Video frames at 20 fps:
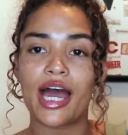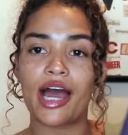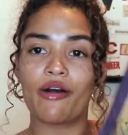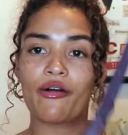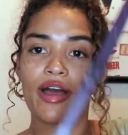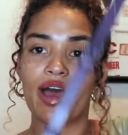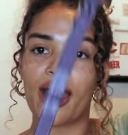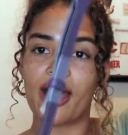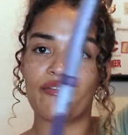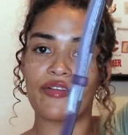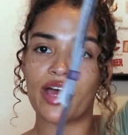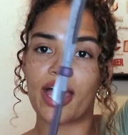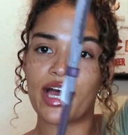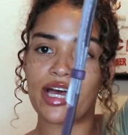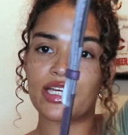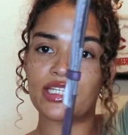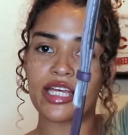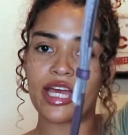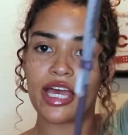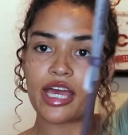now I have it
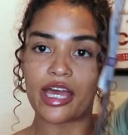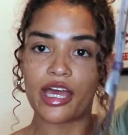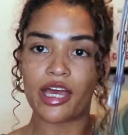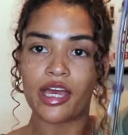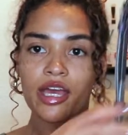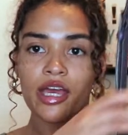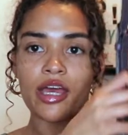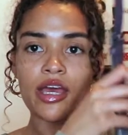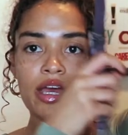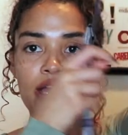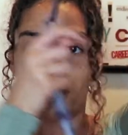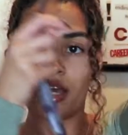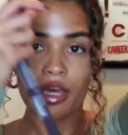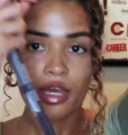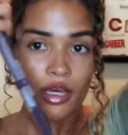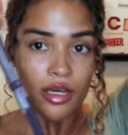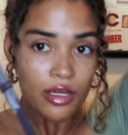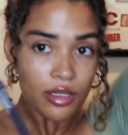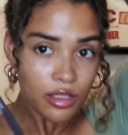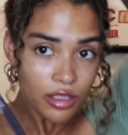as a
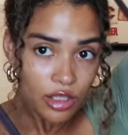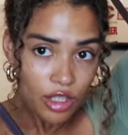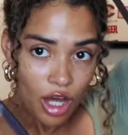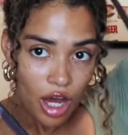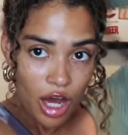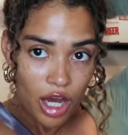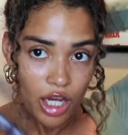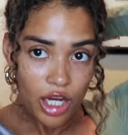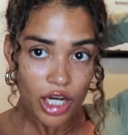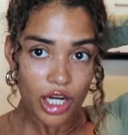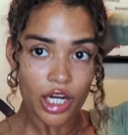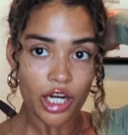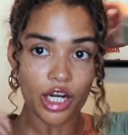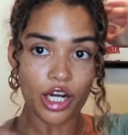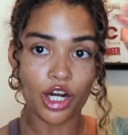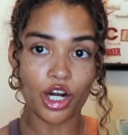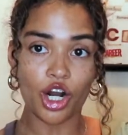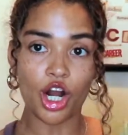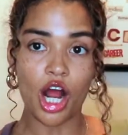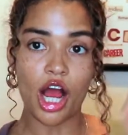
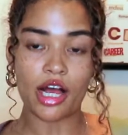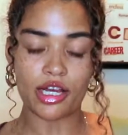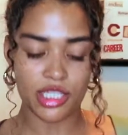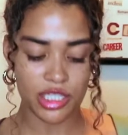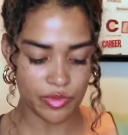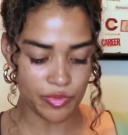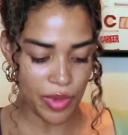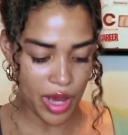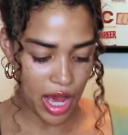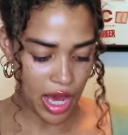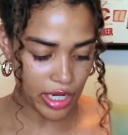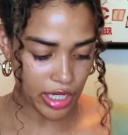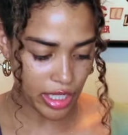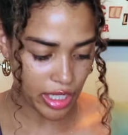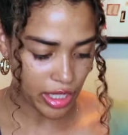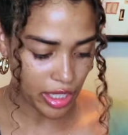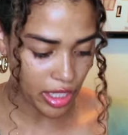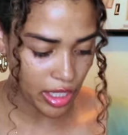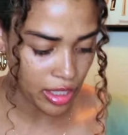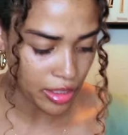longer
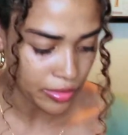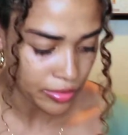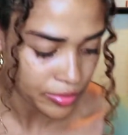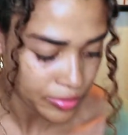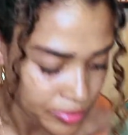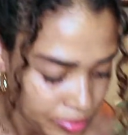crossbody.